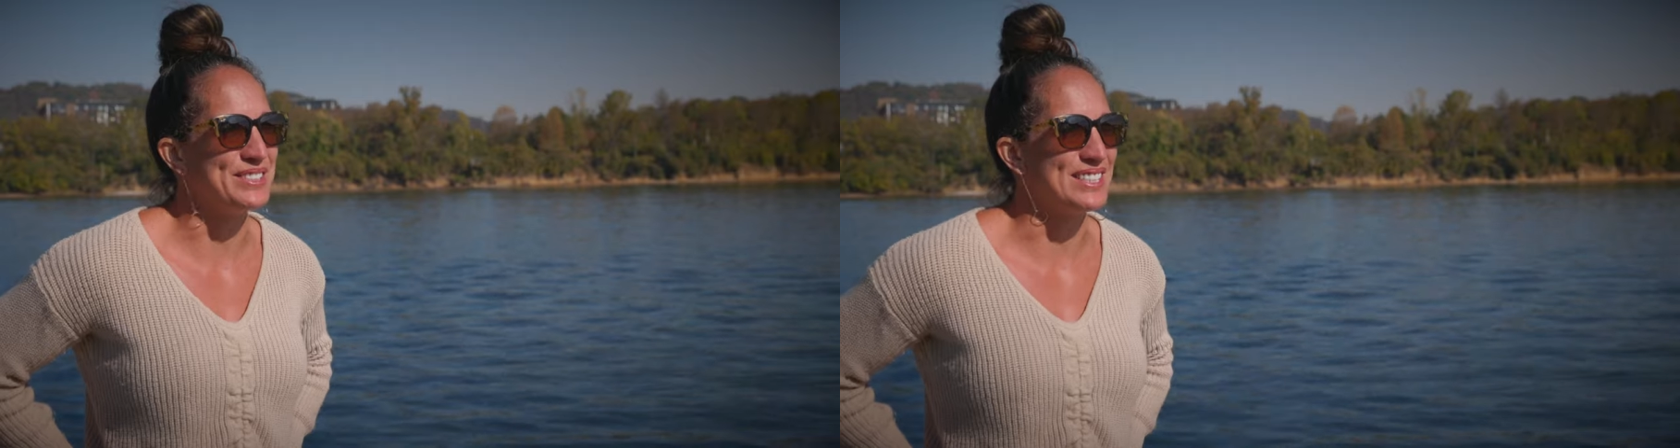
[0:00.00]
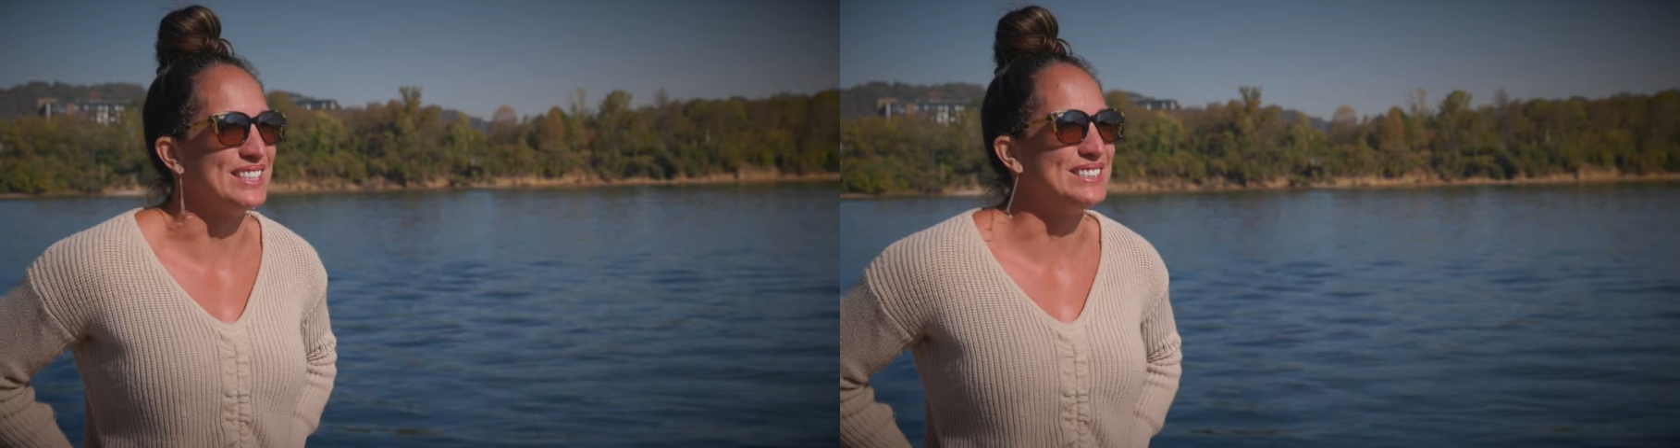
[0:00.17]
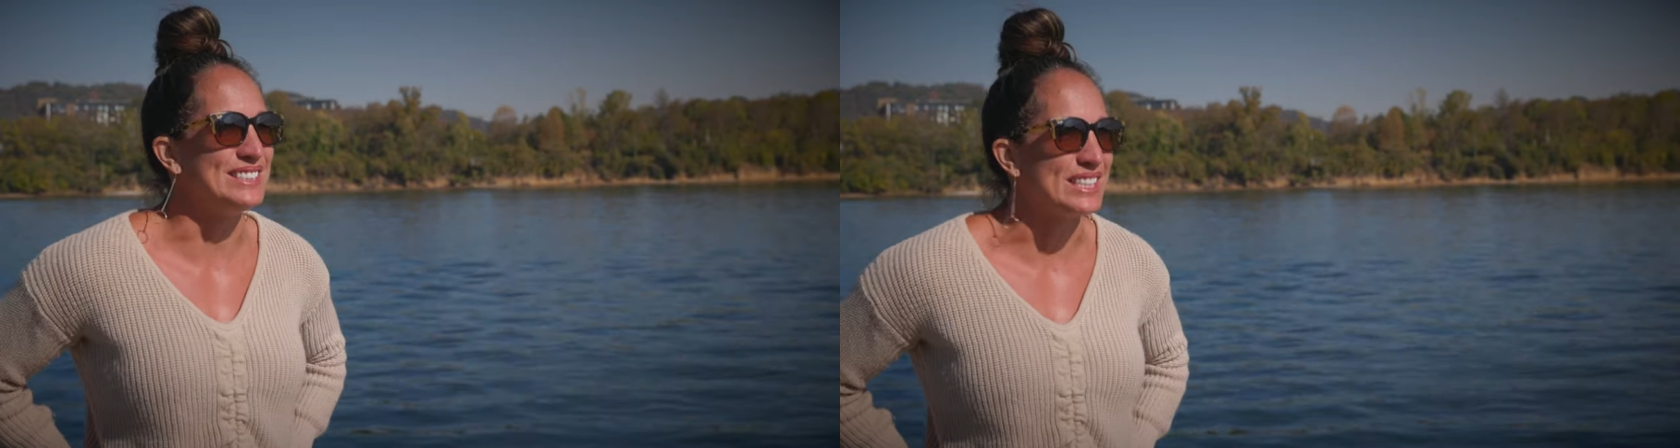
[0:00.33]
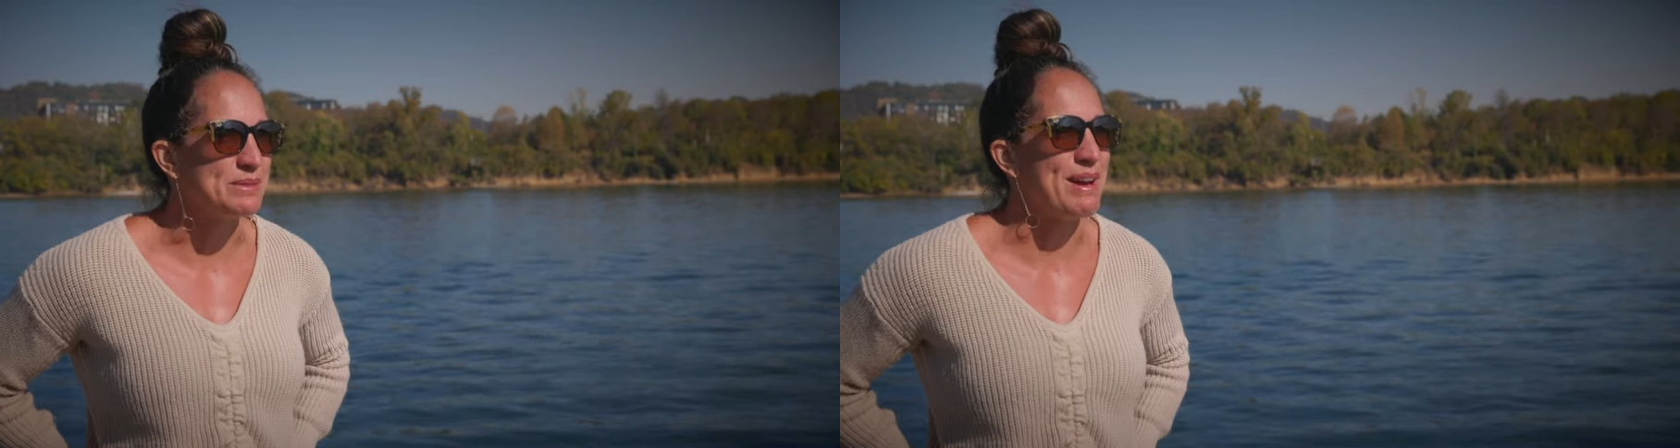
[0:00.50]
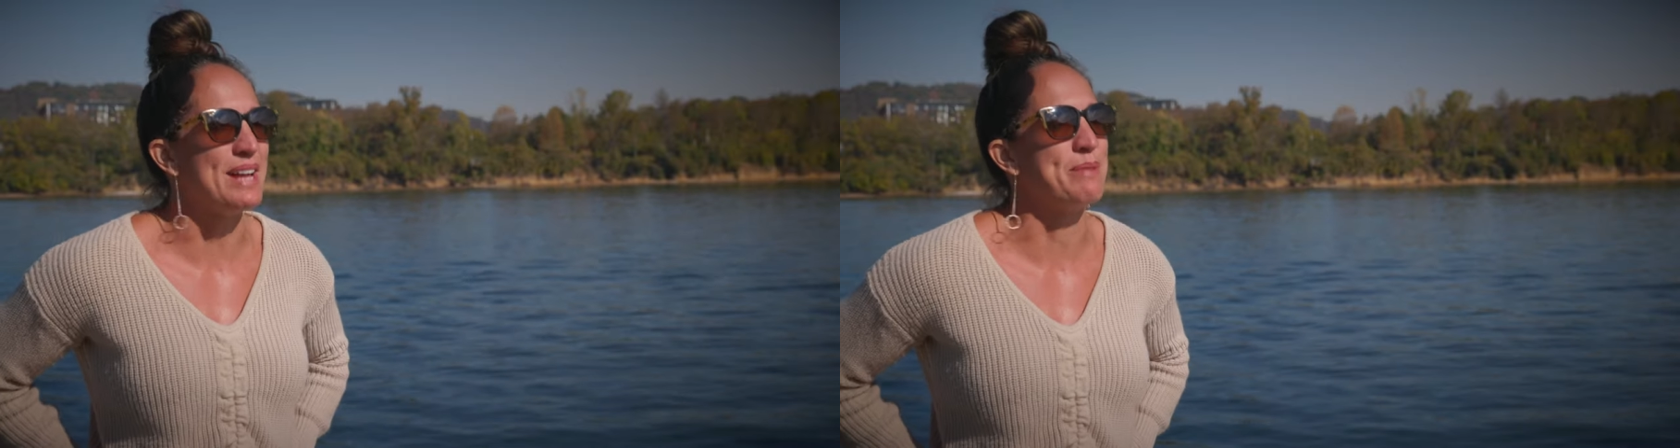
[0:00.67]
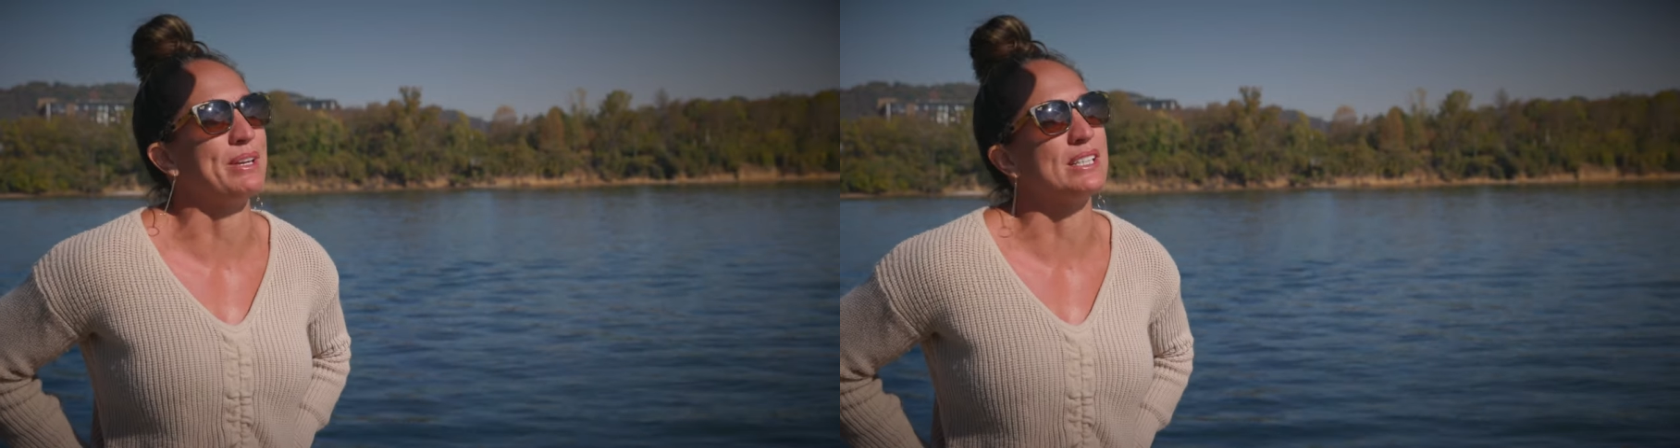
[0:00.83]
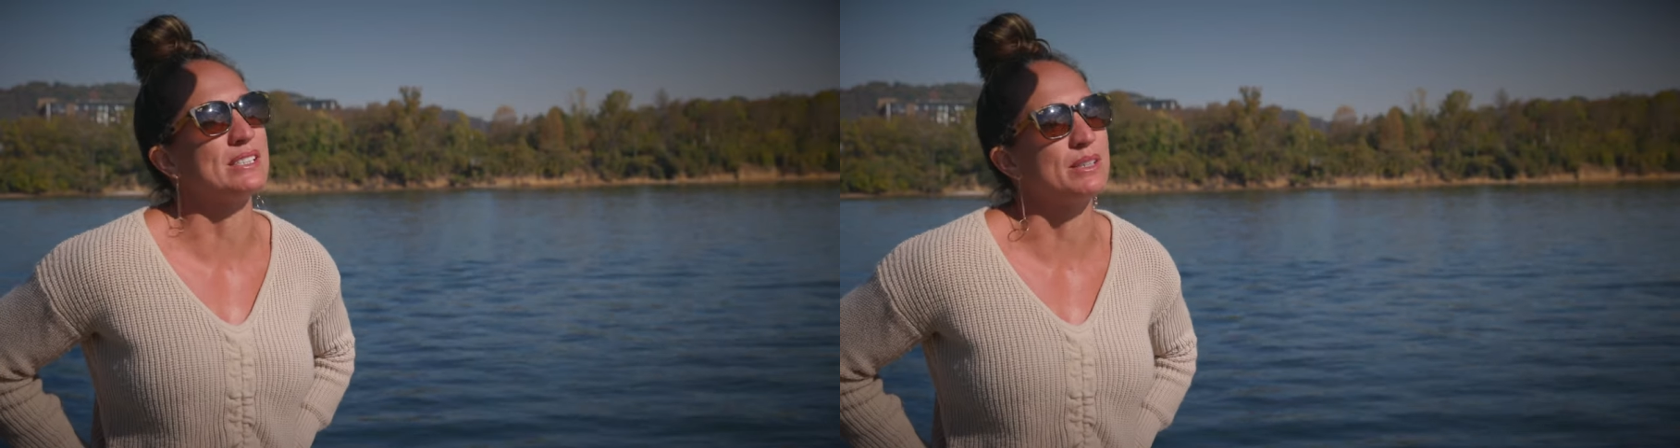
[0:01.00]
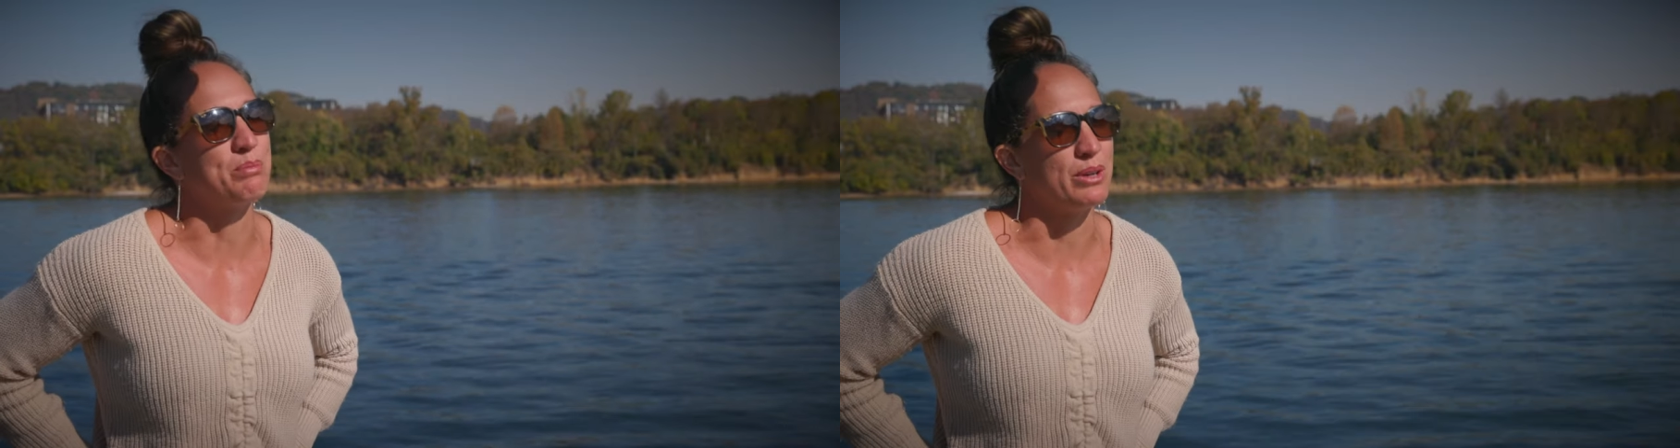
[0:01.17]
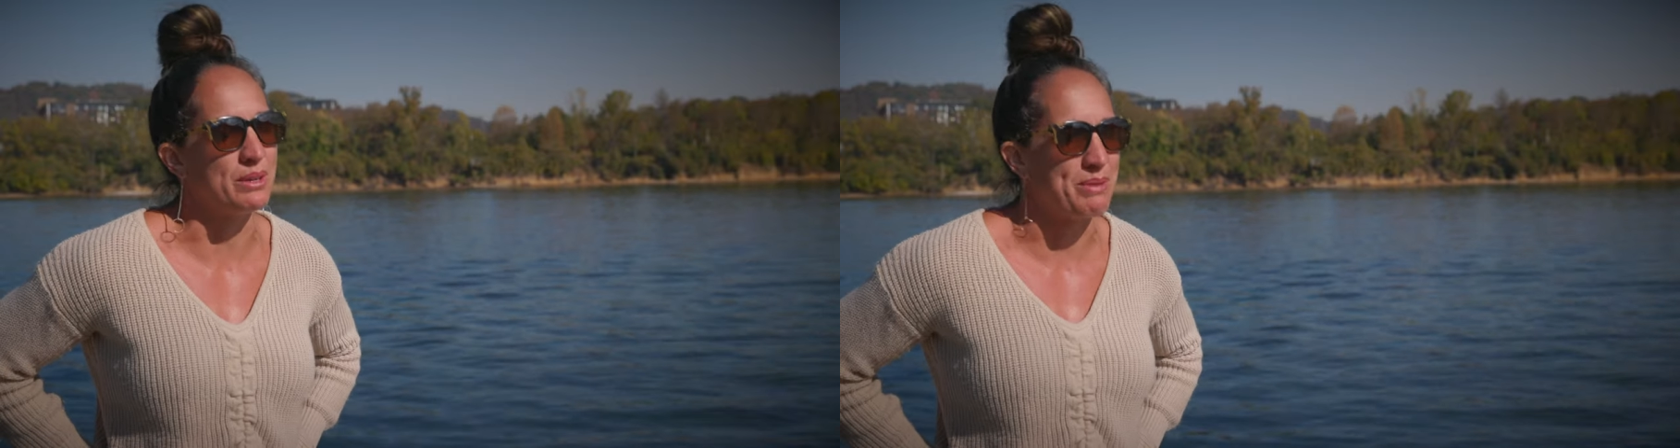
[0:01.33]
was in a six man being
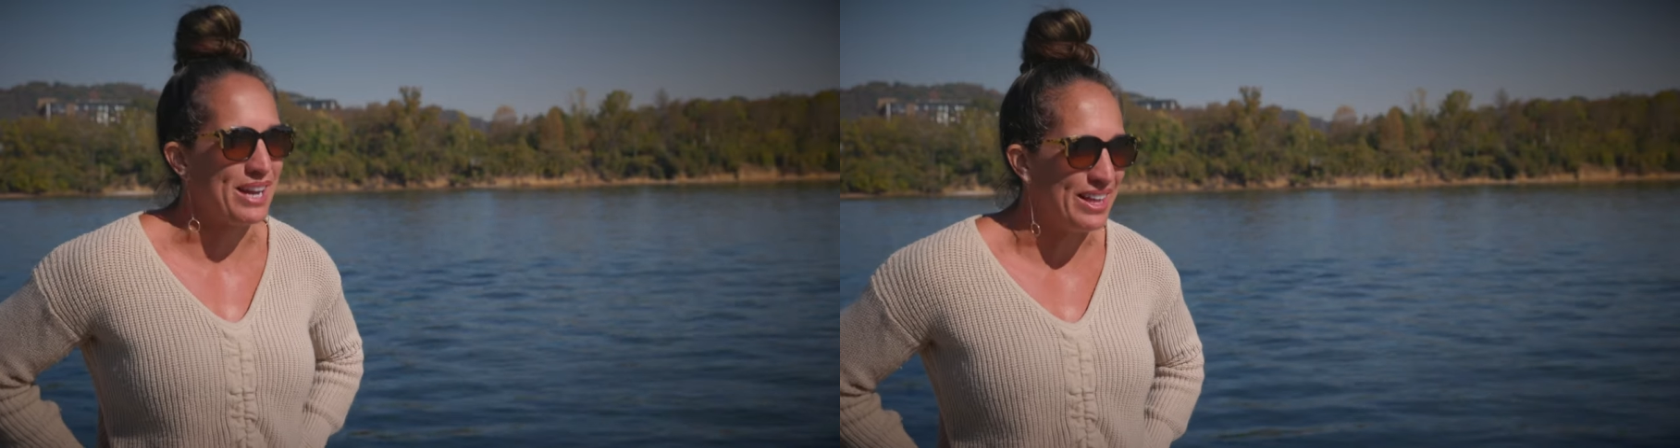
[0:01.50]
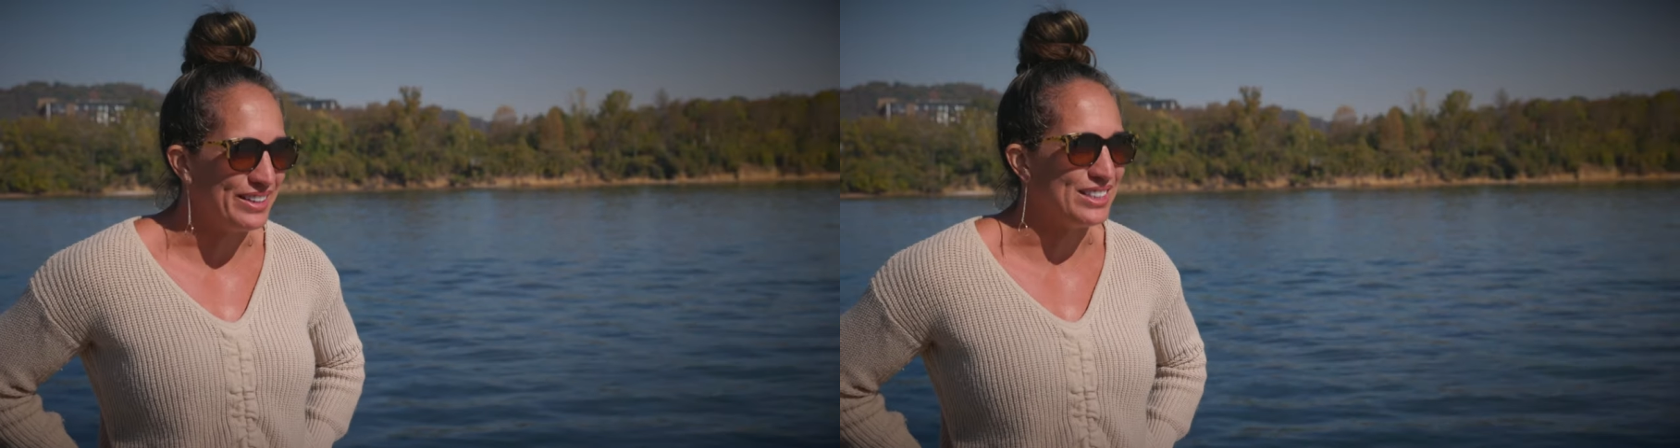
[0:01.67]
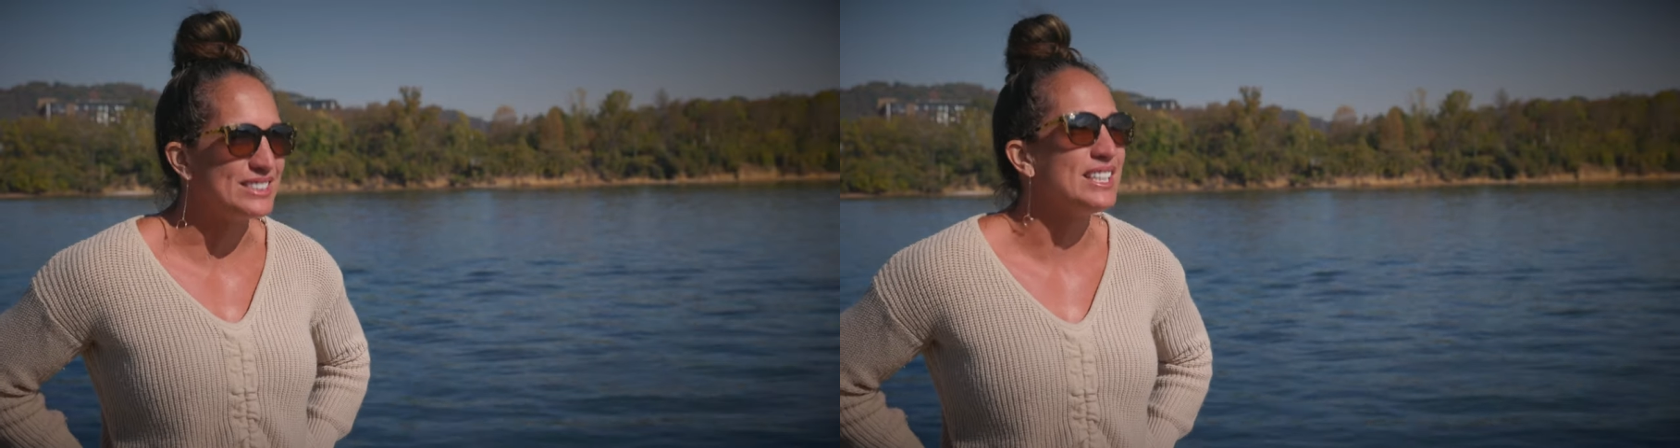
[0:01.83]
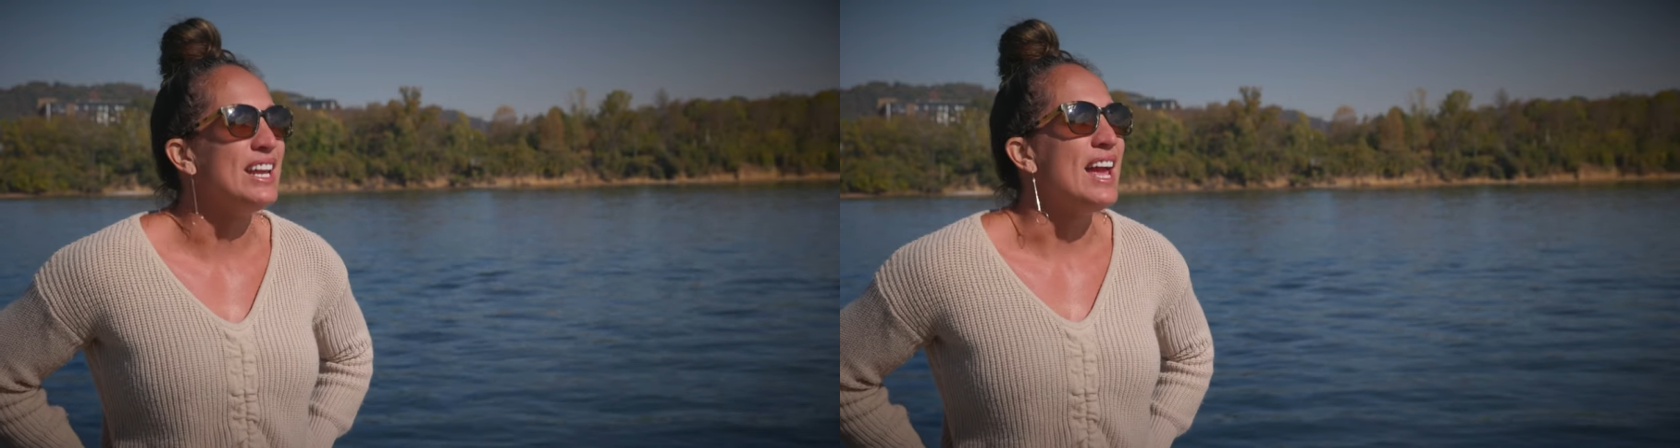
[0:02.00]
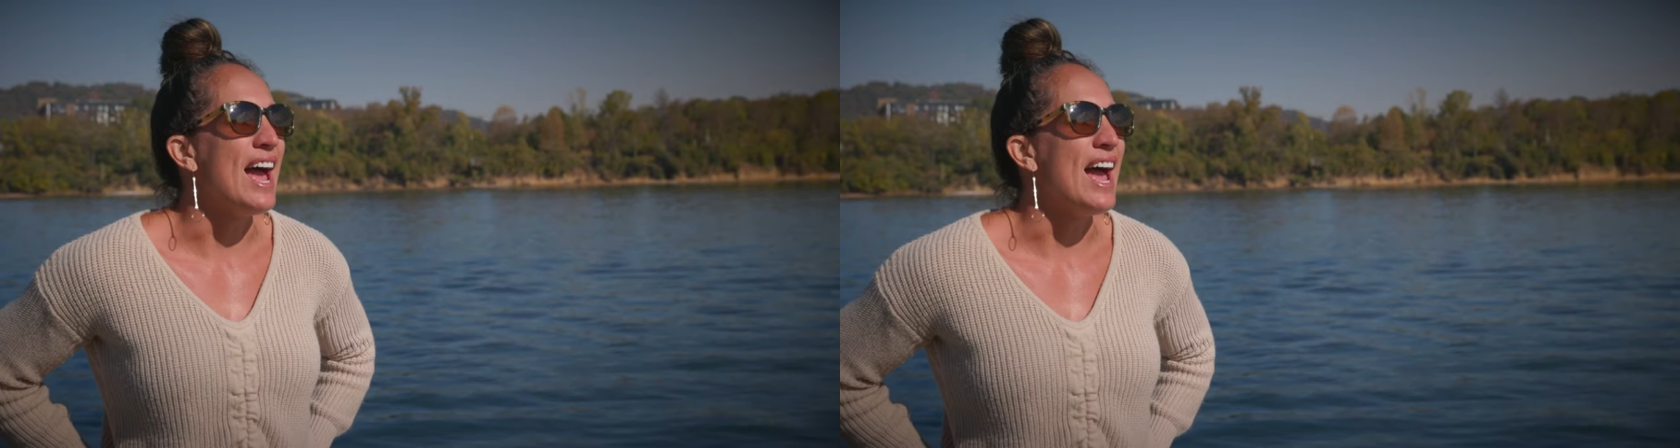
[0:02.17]
supported by others